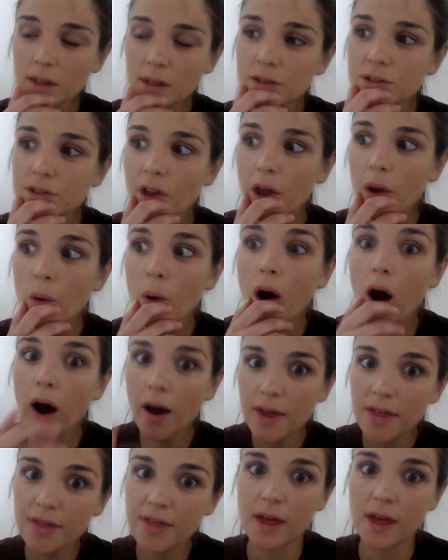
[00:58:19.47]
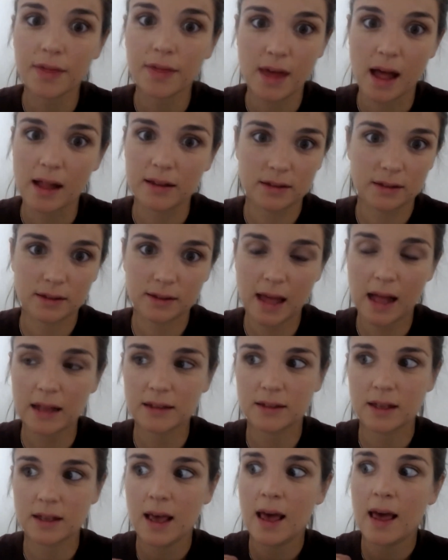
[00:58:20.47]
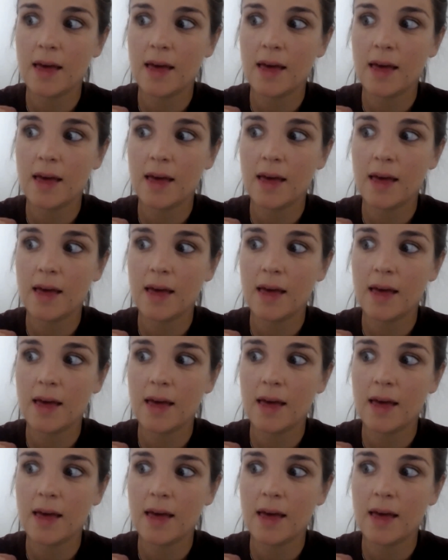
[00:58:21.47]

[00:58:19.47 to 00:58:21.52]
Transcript: so i think that's that's